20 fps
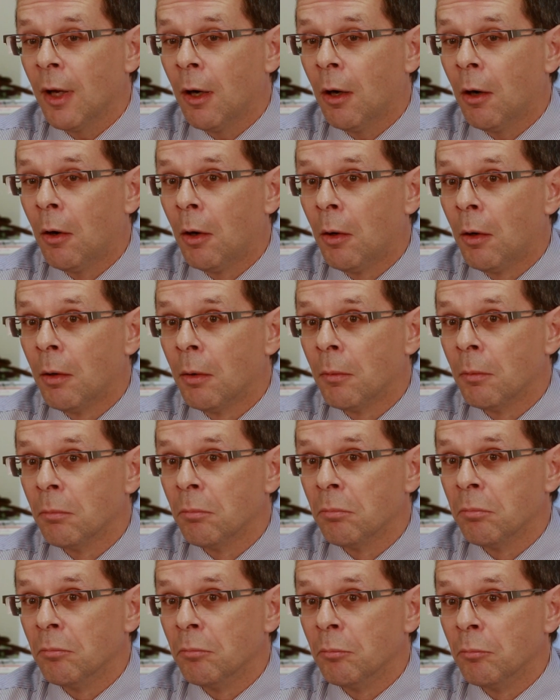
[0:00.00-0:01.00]
are
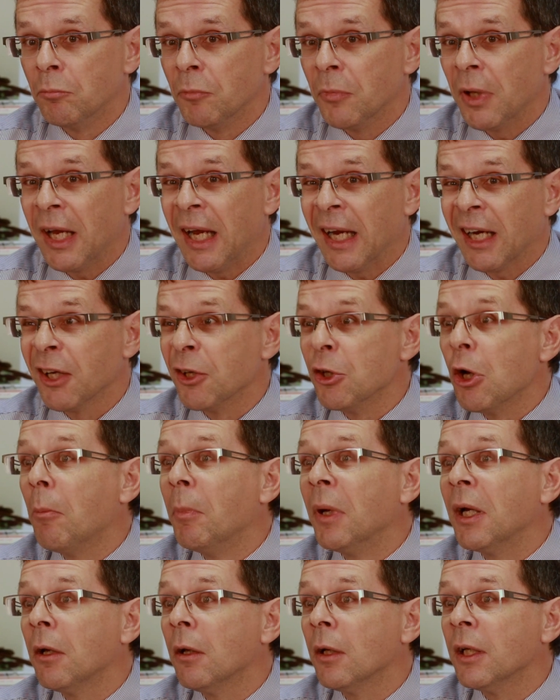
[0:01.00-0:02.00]

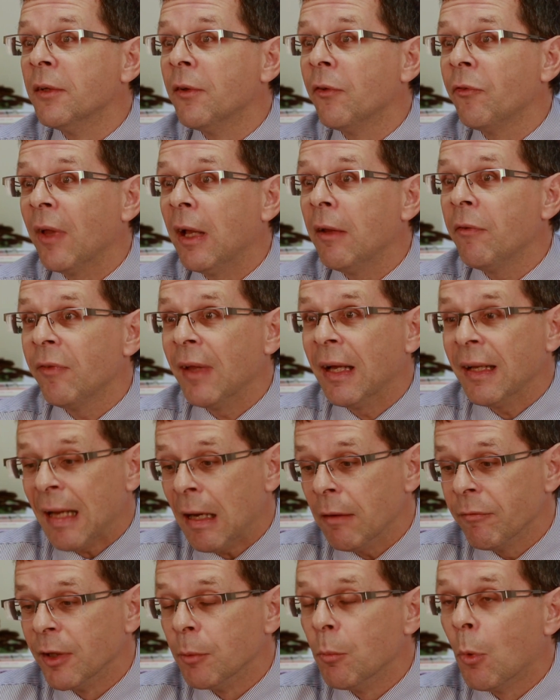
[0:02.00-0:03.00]
economical in the sense that
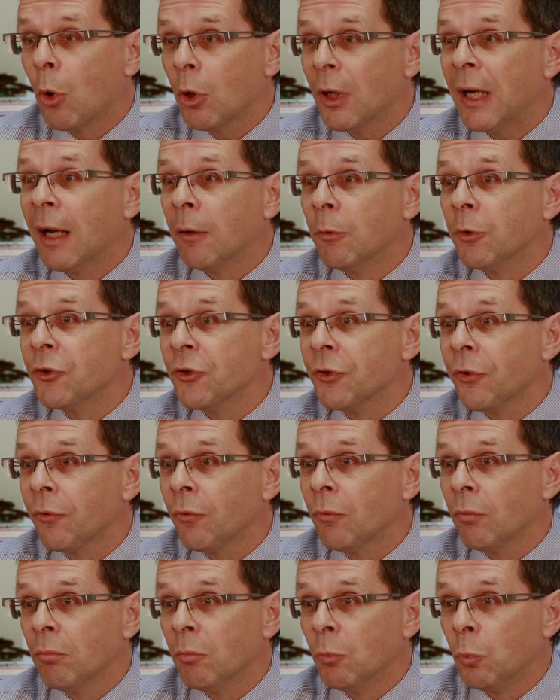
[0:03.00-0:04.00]
having more
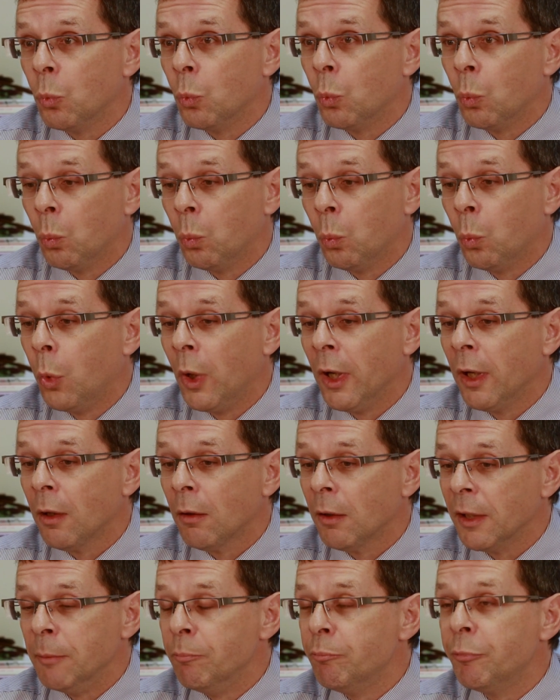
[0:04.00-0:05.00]
languages
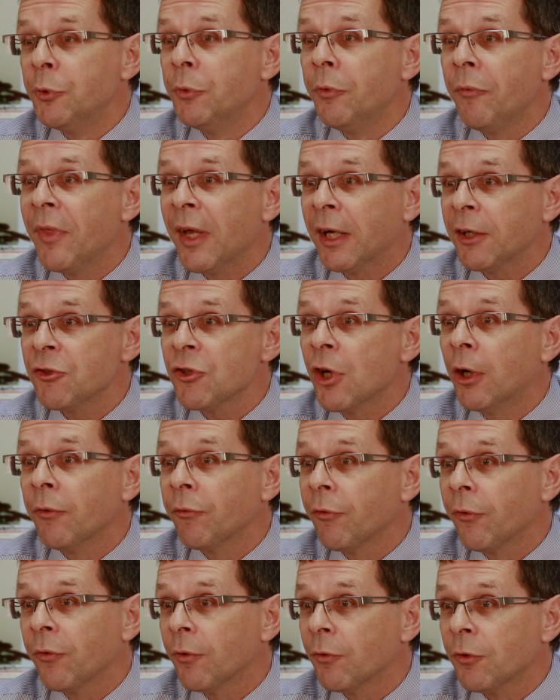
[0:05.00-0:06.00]
will improve their
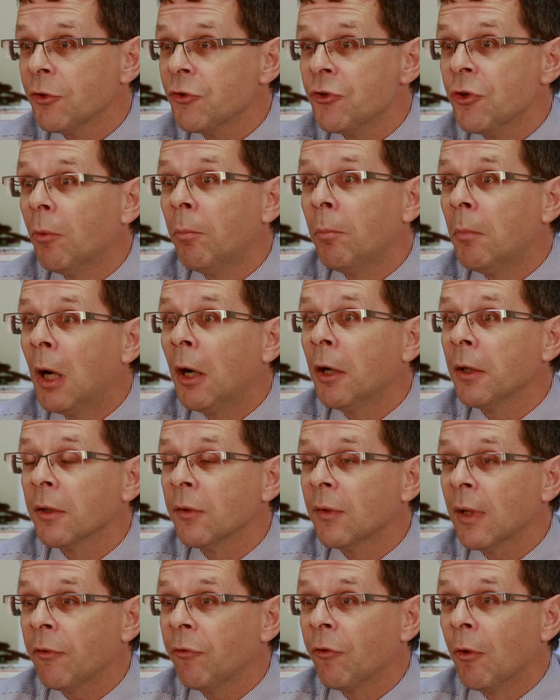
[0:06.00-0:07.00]
chances on the job
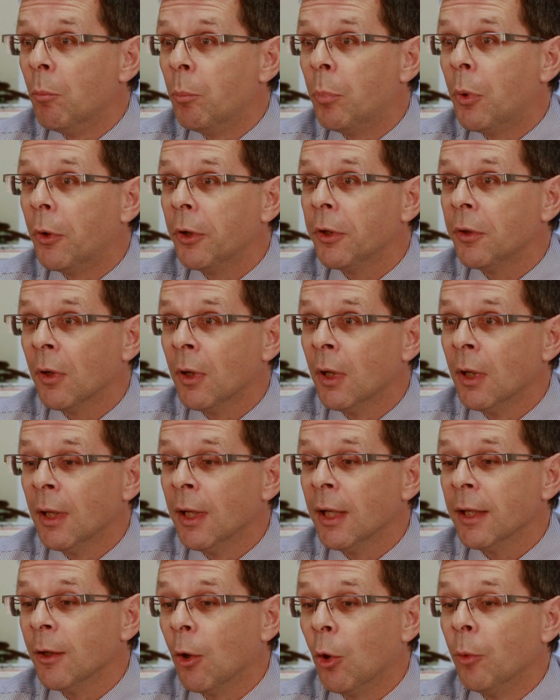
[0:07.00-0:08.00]
market at some point.
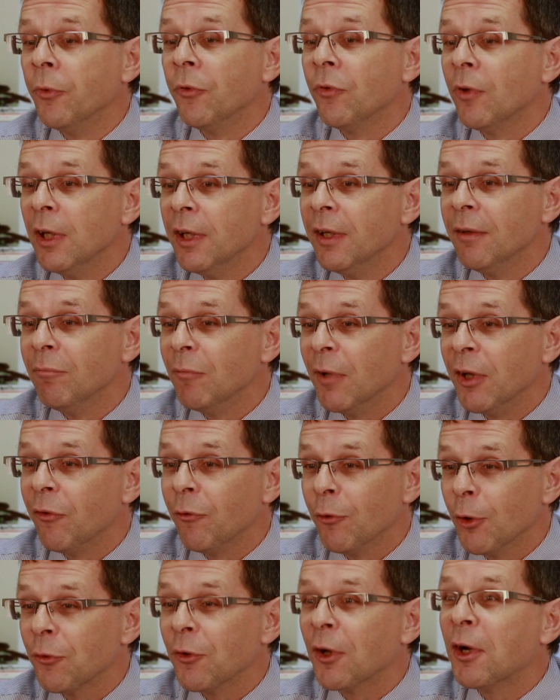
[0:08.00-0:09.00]
And obviously, it's
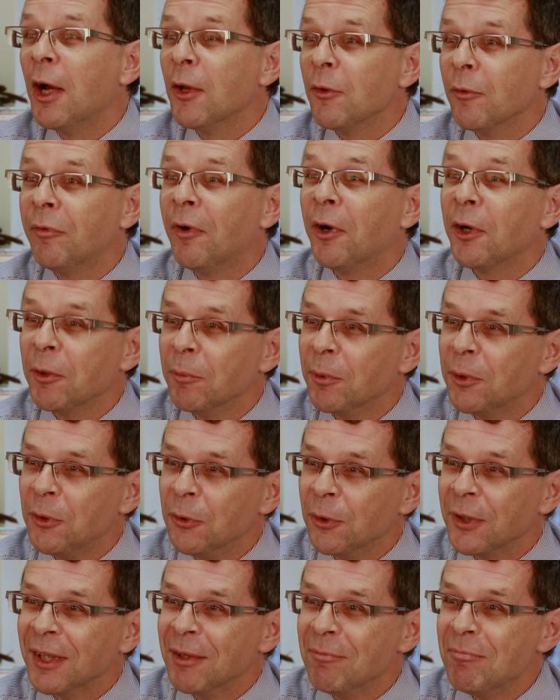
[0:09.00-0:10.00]
not the kind of argument
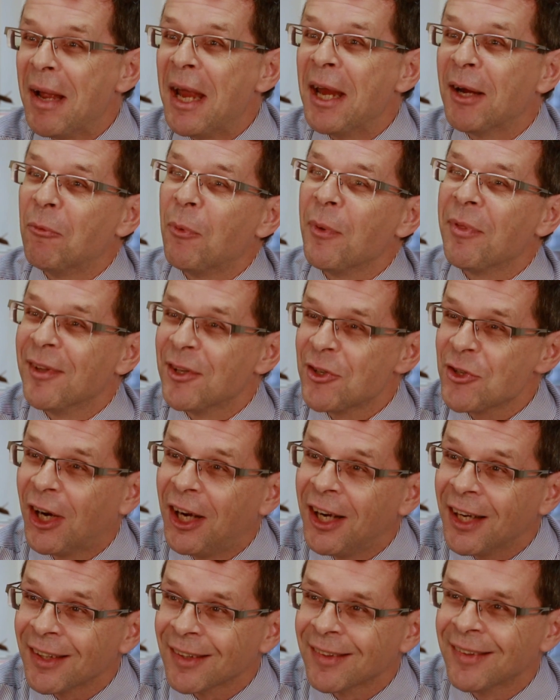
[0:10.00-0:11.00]
you can make with the
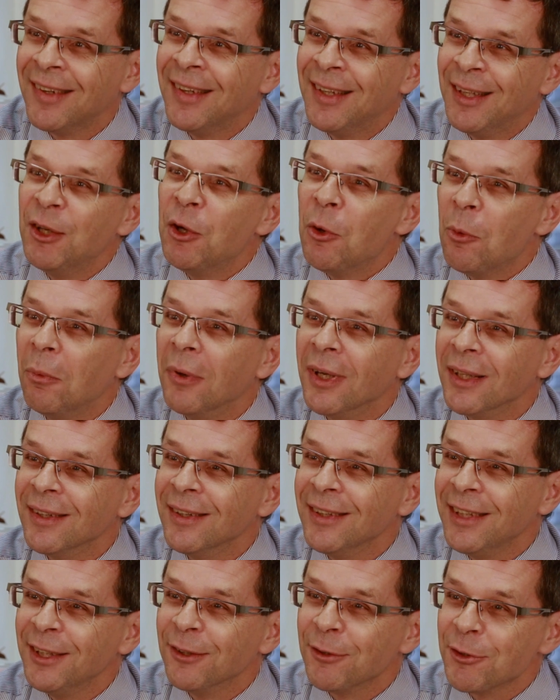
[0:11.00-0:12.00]
child when
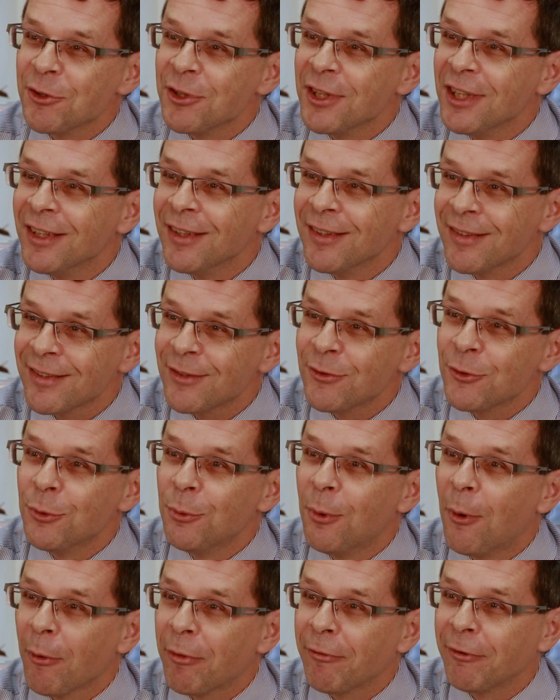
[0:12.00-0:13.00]
he or she is 2
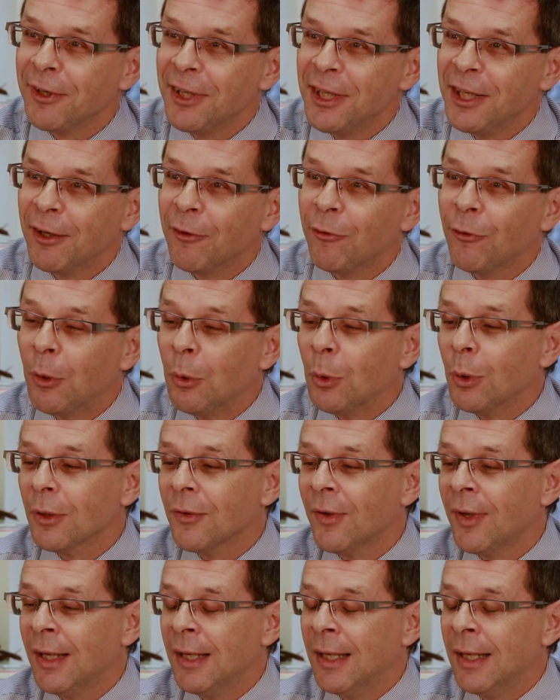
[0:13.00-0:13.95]
or 3 years old,